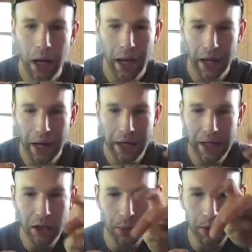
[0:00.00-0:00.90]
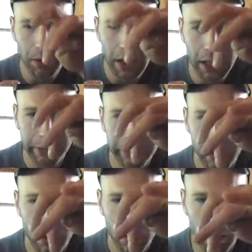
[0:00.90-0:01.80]
And I need to engrave
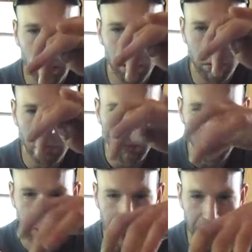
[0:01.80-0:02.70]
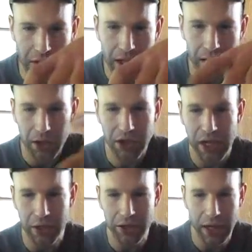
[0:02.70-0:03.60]
this entire
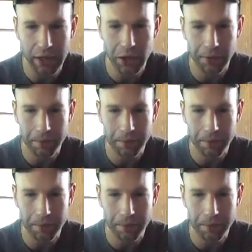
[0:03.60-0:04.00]
center section.